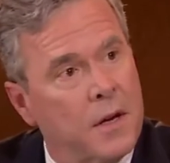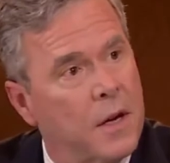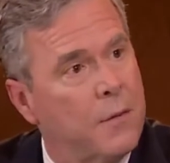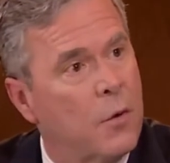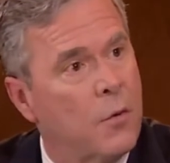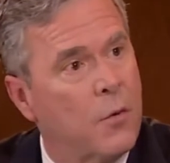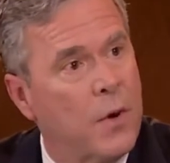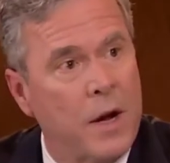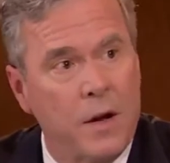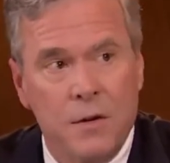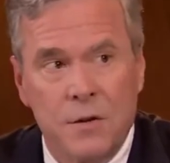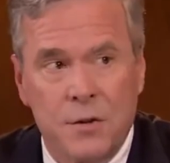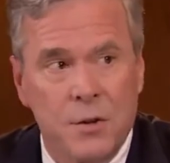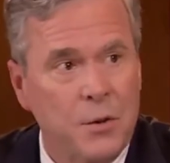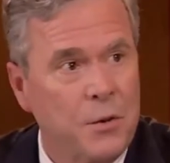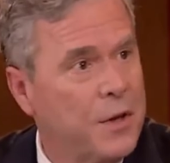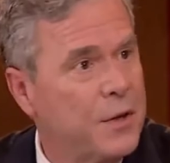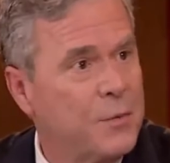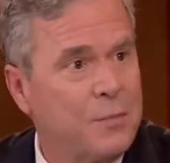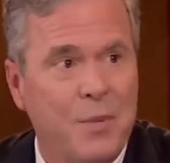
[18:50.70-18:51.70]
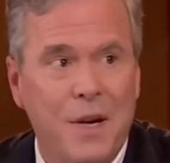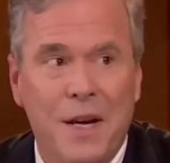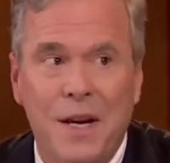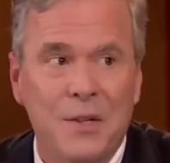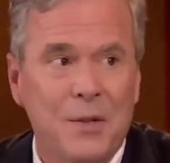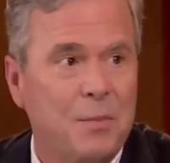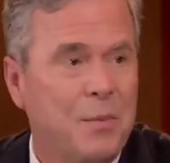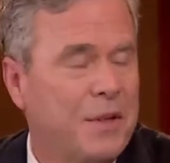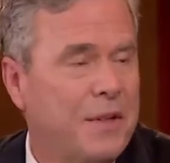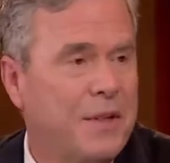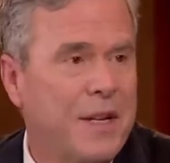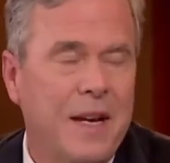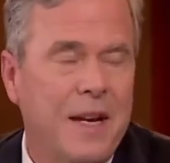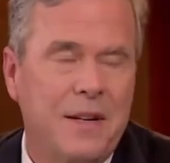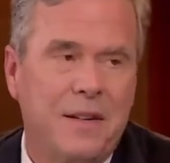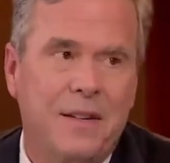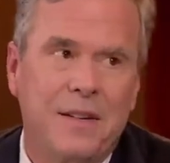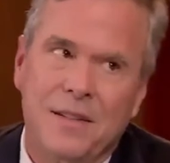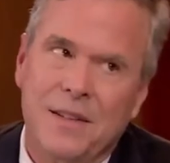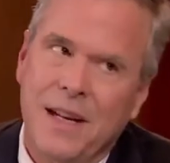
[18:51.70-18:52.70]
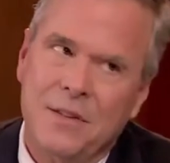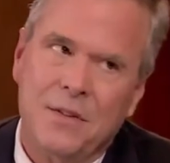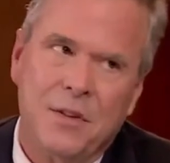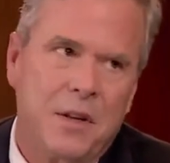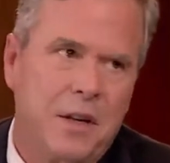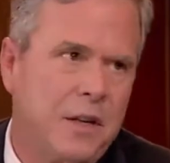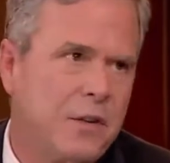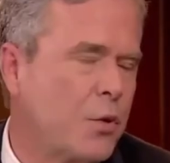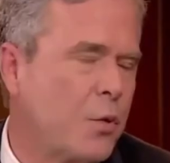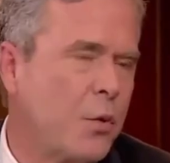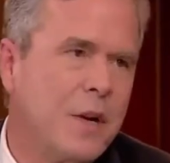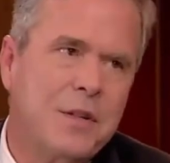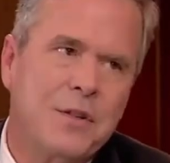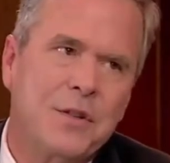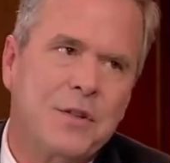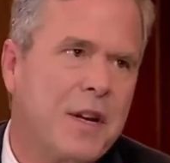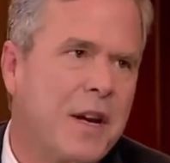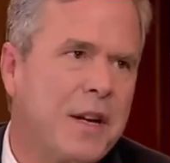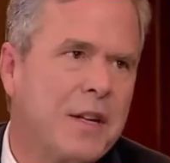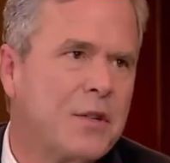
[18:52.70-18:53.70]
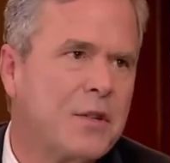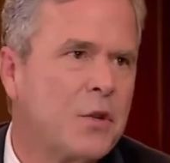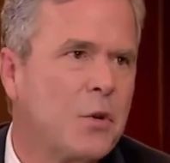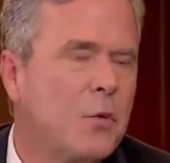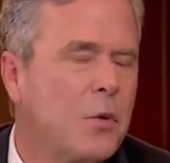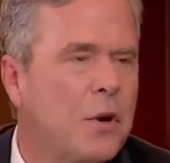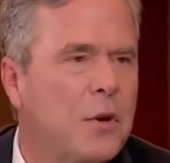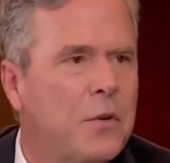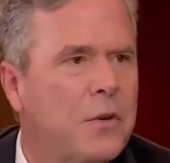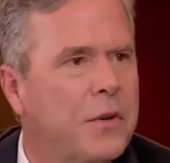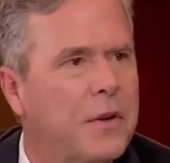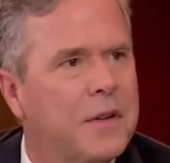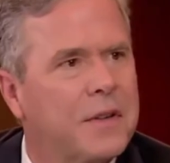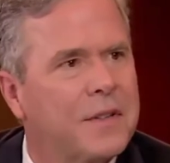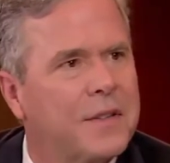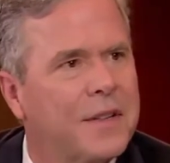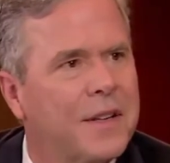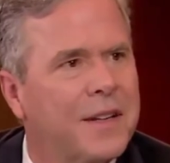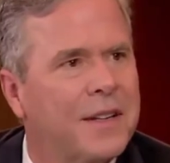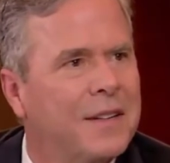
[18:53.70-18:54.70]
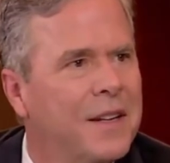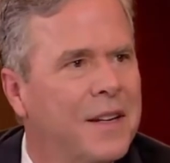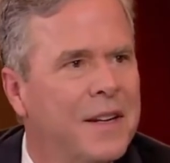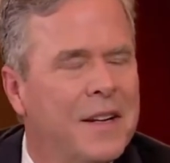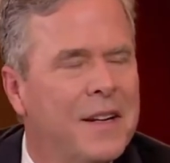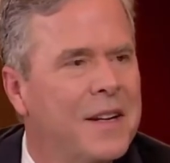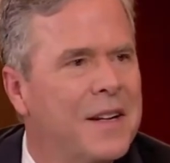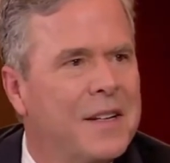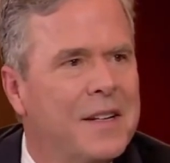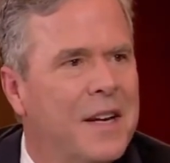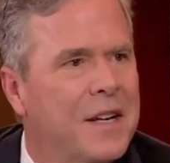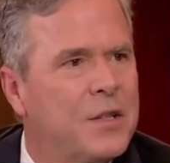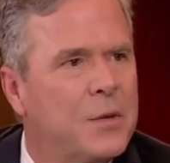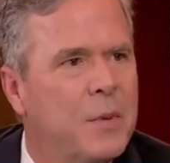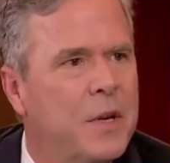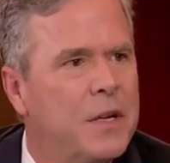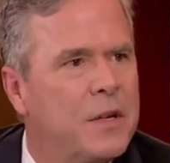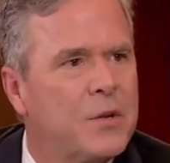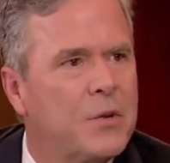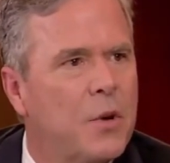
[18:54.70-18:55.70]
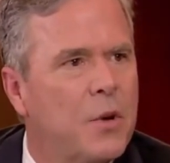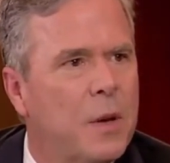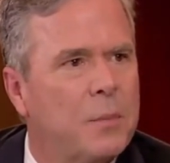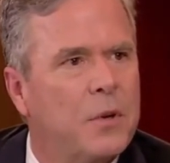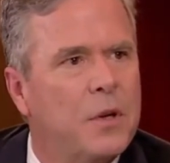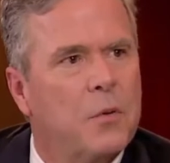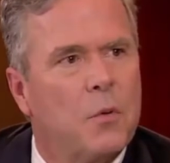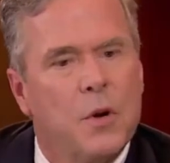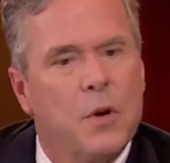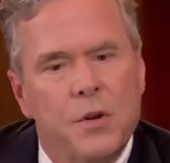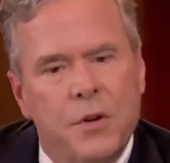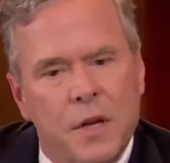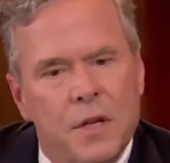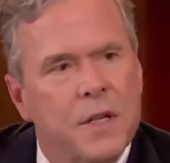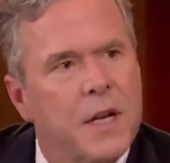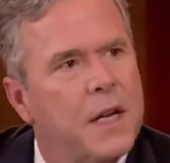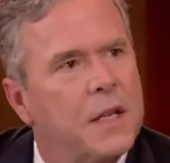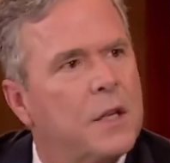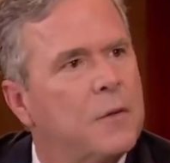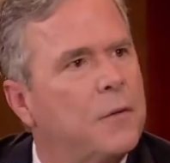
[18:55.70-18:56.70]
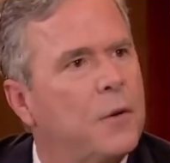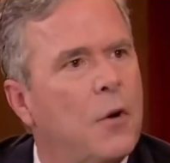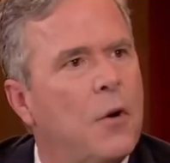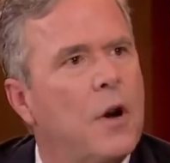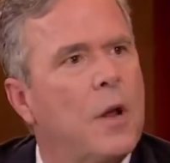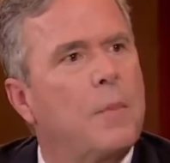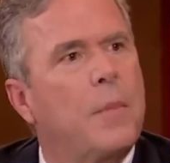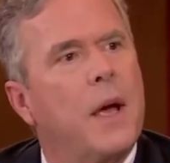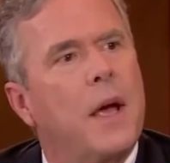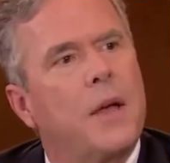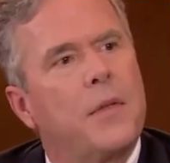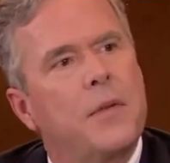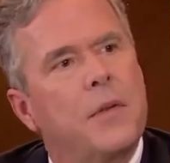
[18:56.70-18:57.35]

and Governor Rauner's doing his best, but that's an entrenched status quo that needs to be disrupted, or you can take the Florida path.